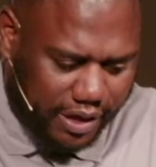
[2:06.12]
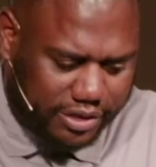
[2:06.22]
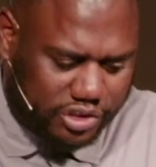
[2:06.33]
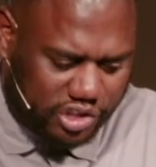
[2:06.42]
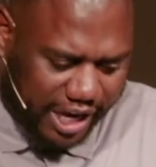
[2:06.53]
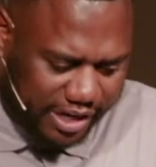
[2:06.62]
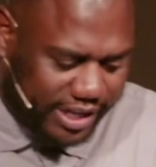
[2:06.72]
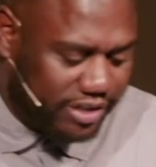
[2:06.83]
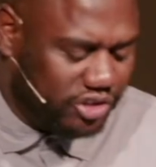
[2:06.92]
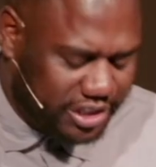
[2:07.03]
the exchange
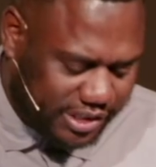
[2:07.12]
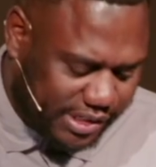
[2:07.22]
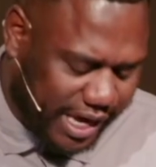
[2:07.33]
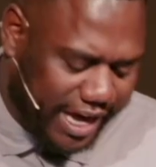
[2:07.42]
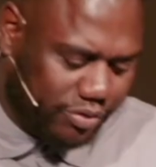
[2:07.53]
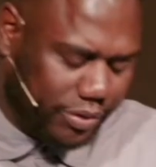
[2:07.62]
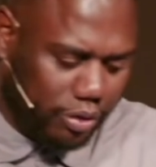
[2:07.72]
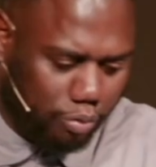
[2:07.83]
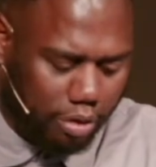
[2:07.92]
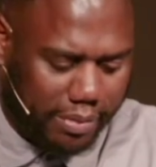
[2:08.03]
that Jesus has with
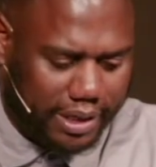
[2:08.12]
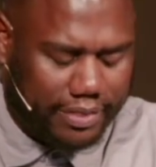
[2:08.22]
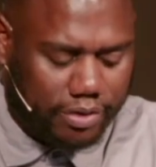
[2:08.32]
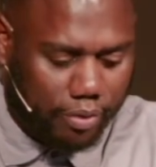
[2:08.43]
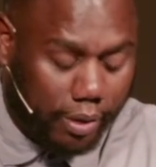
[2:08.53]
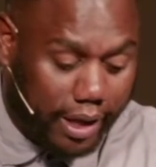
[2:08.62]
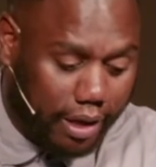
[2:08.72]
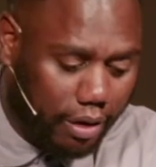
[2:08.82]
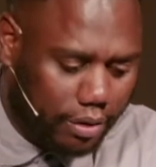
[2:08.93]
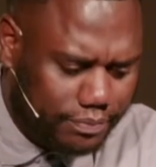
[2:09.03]
the woman at the
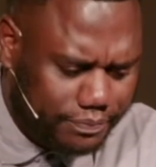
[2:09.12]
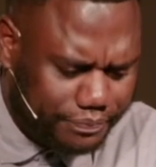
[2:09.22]
well.